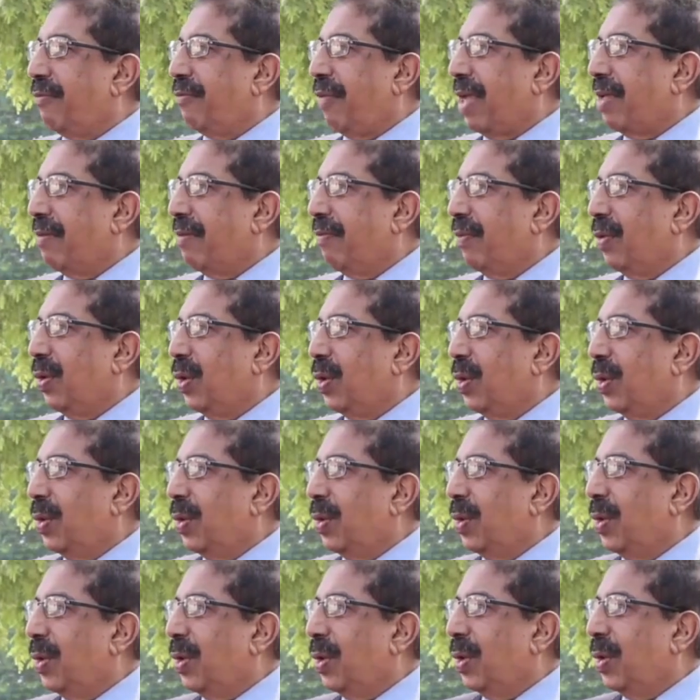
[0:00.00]
25
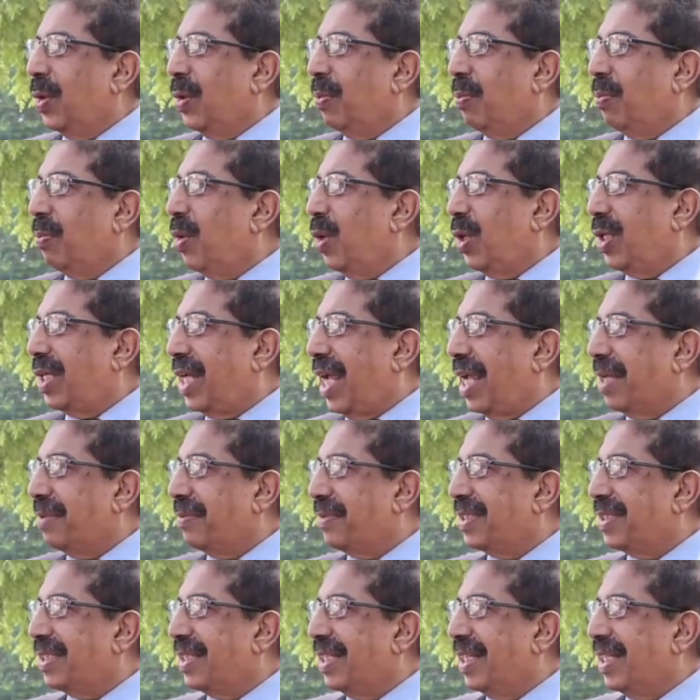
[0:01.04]
for
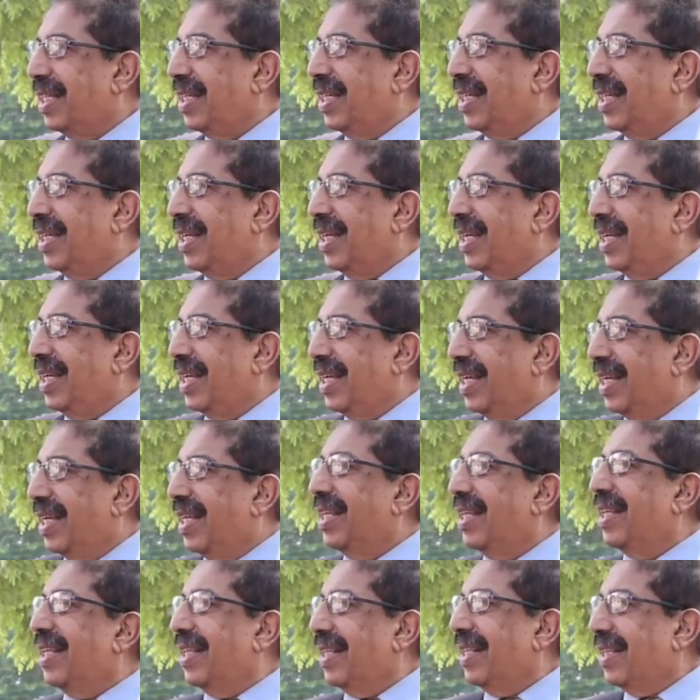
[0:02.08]
both times
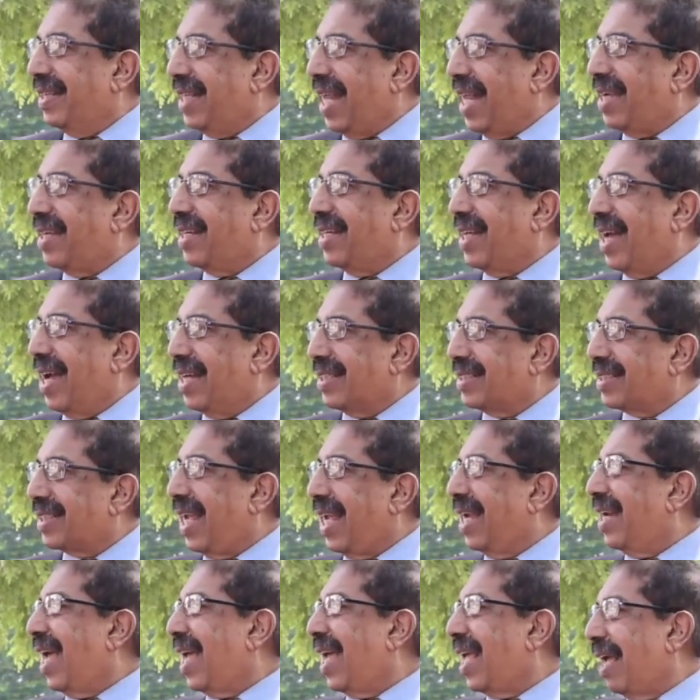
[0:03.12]
that
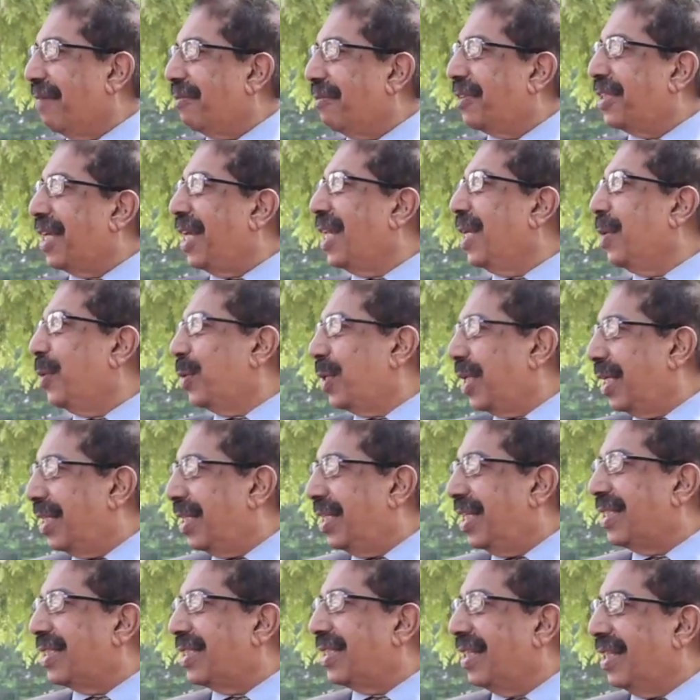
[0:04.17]
task, and I have
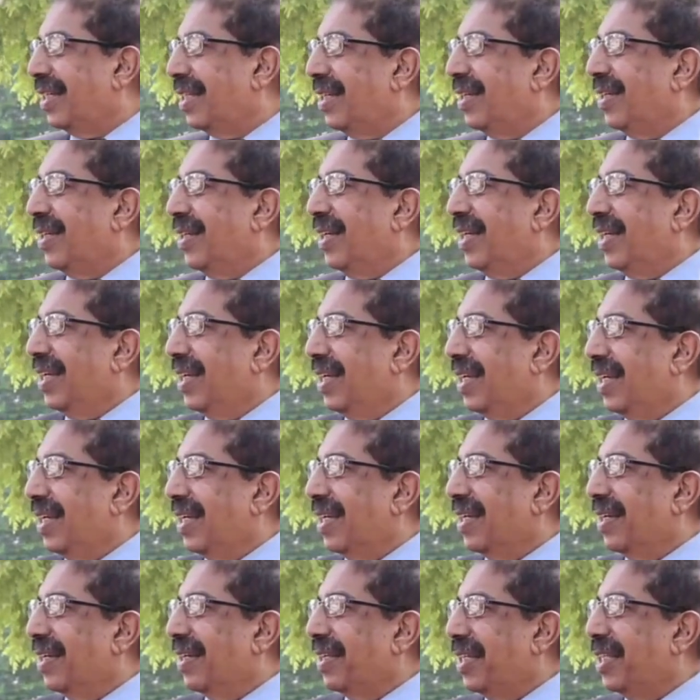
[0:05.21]
saluted this
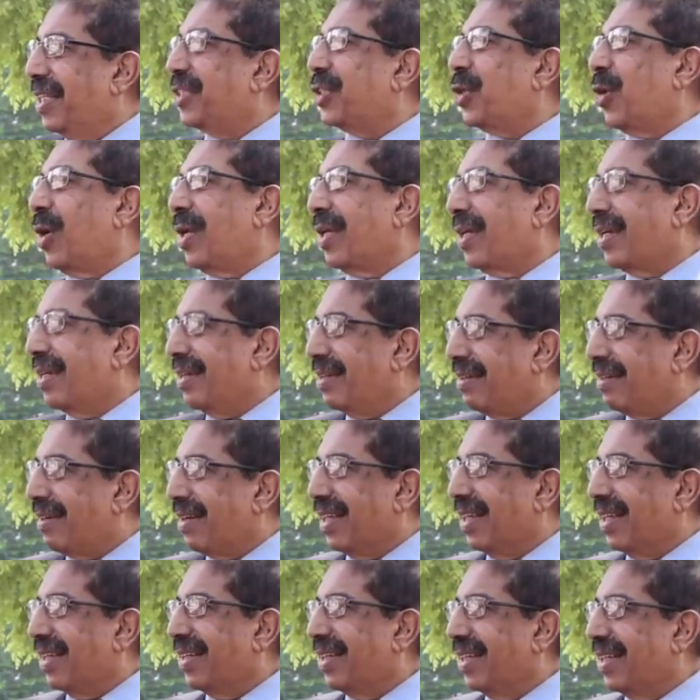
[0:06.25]
for the
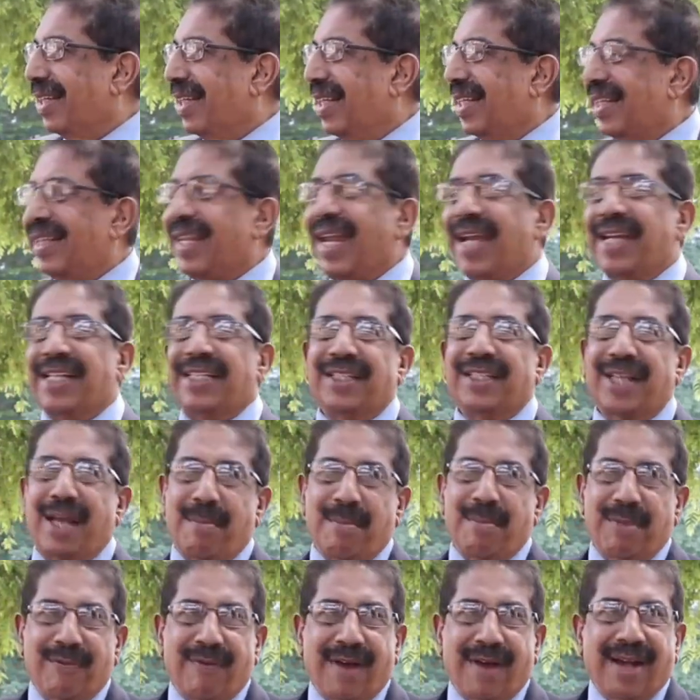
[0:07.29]
collection.
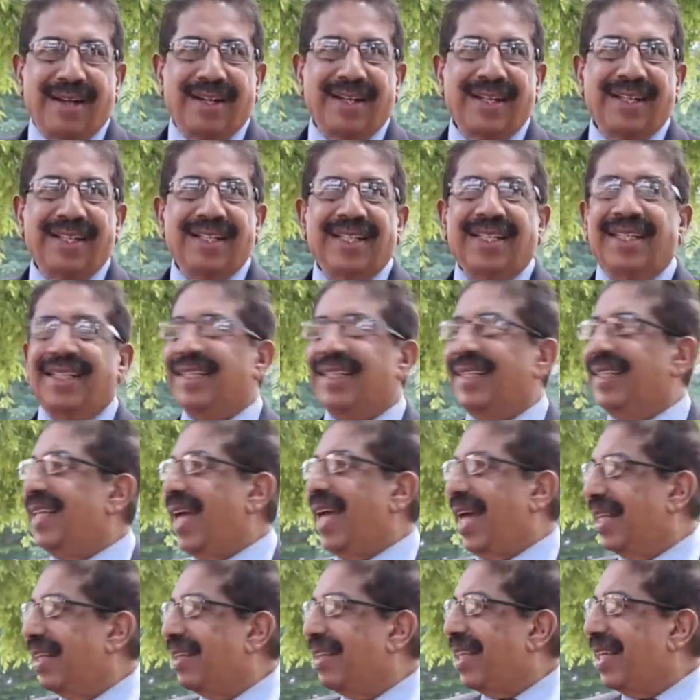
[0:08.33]
That is number one.
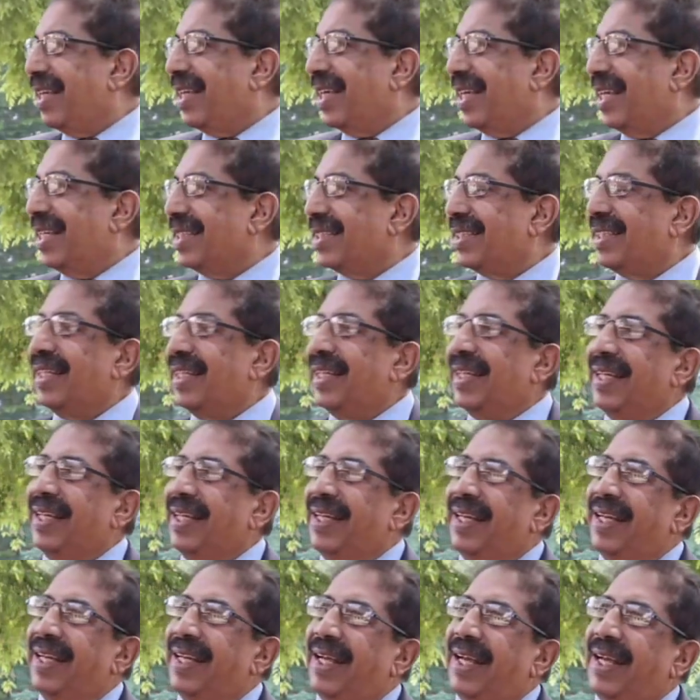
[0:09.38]
The other thing is,
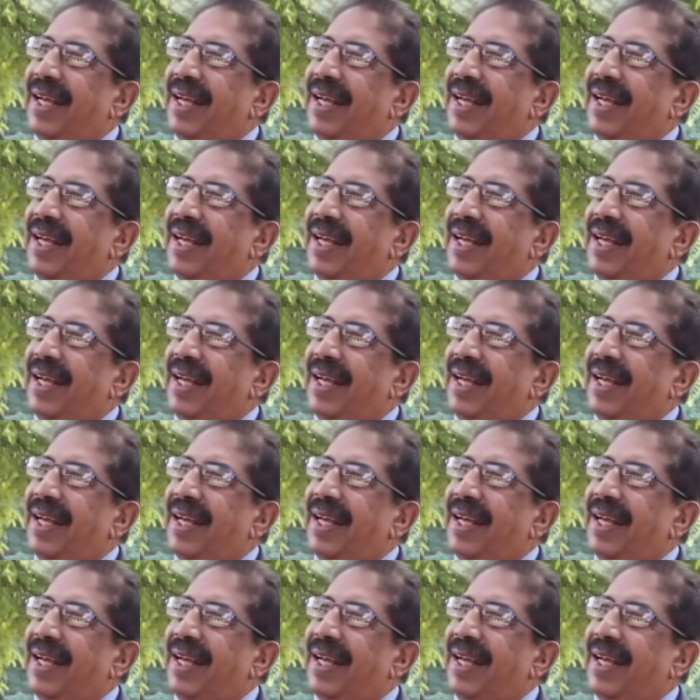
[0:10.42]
